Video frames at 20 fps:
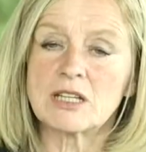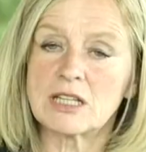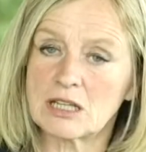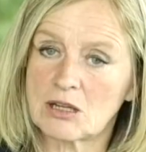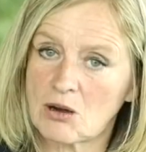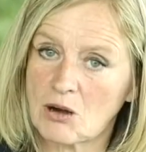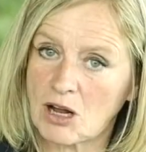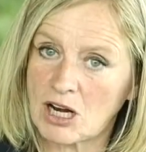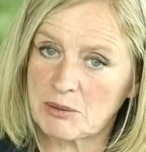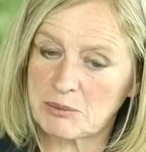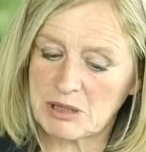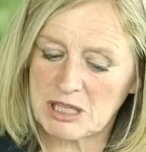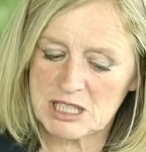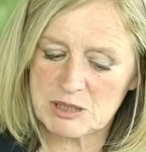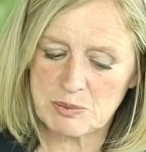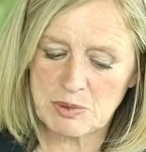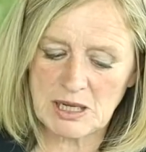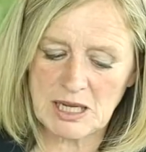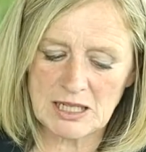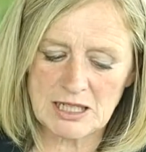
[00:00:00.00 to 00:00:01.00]
The economy
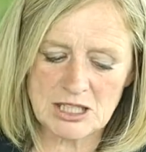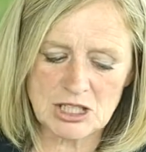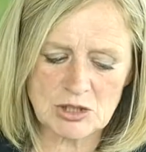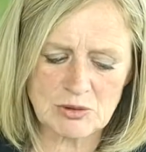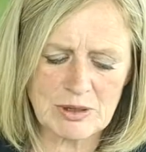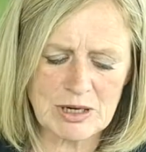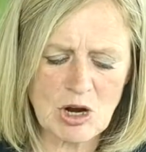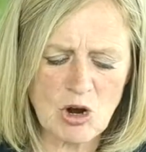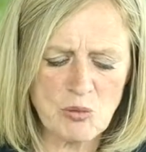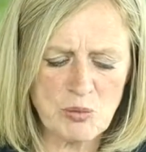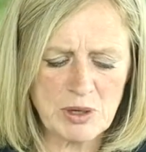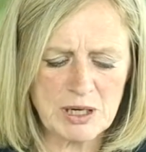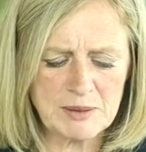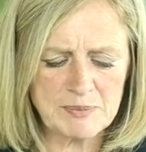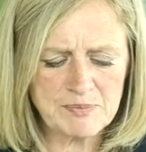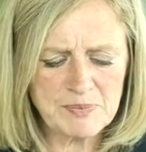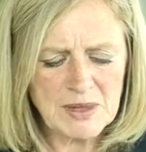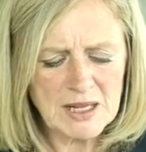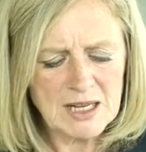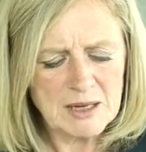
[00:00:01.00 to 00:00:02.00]
is beginning to reopen,